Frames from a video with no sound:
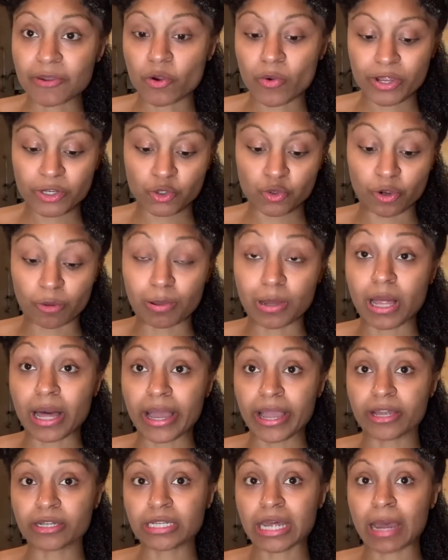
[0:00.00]
going to
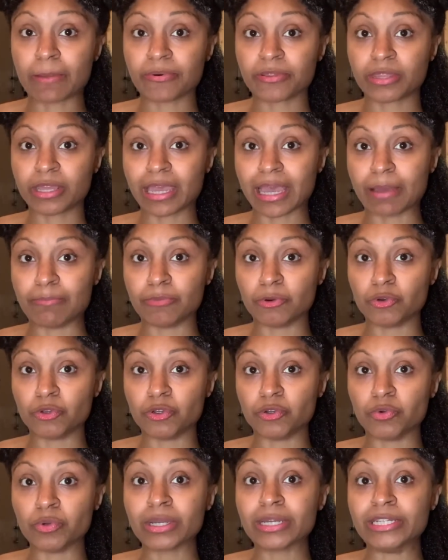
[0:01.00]
apply on top of the
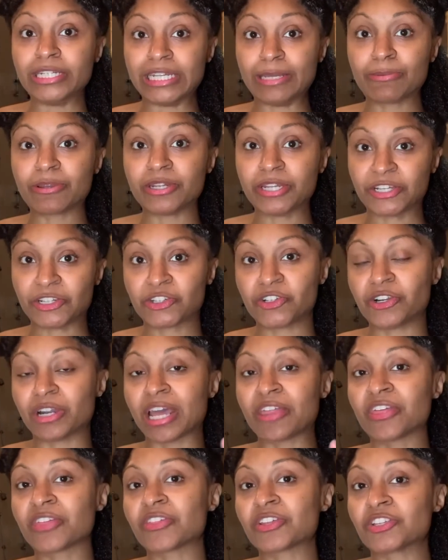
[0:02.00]
Mbunu deep conditioner, and
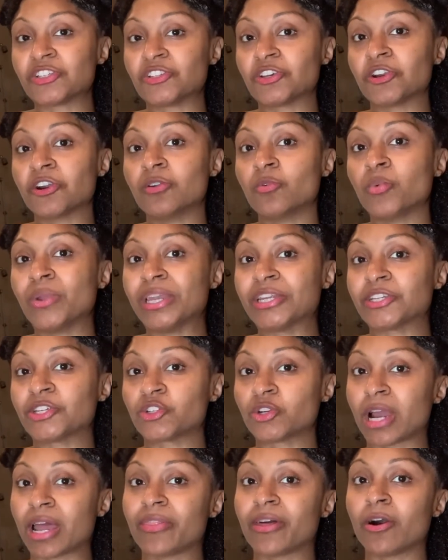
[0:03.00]
I think this is a good week to
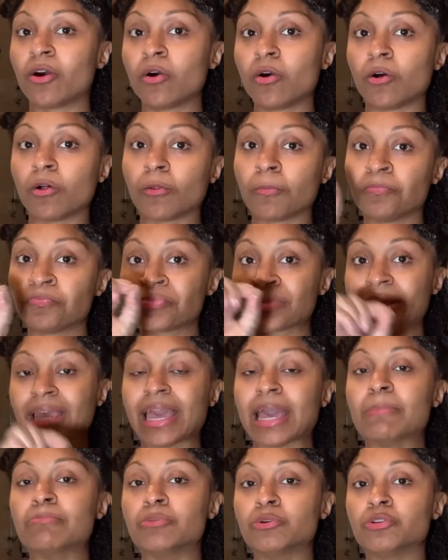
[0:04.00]
try that whole
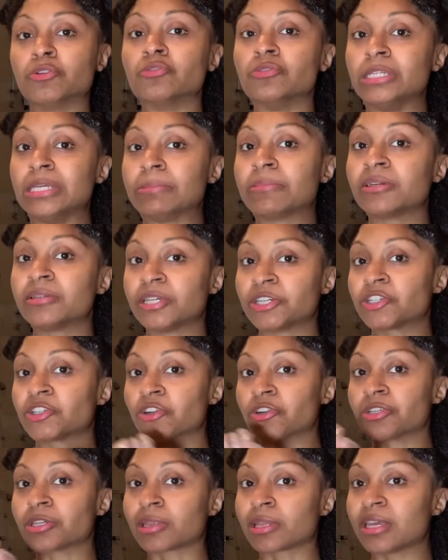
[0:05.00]
Mbunu deep
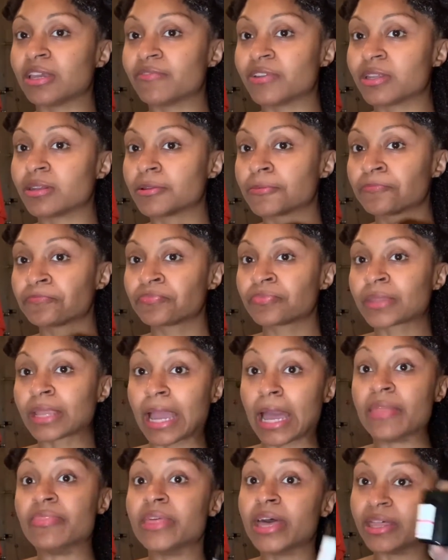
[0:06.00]
conditioner to leave-in,
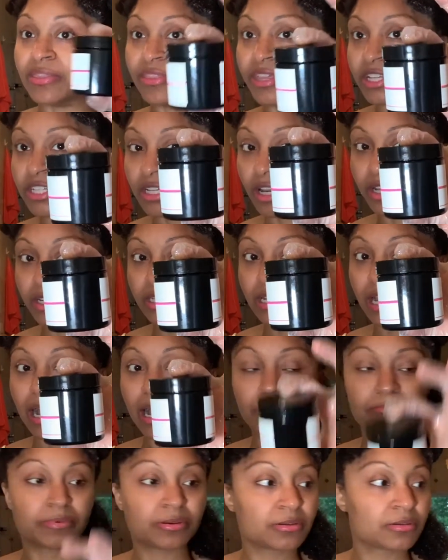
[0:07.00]
and then this on
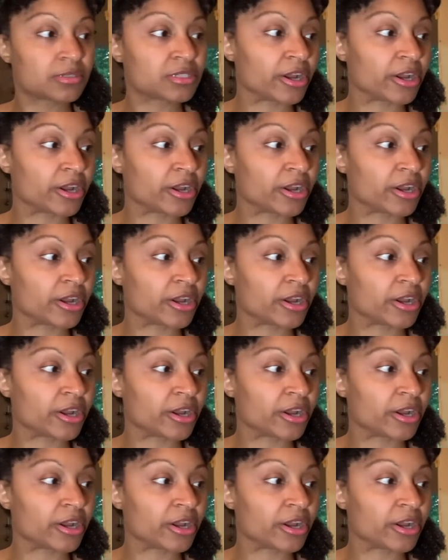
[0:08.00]
top,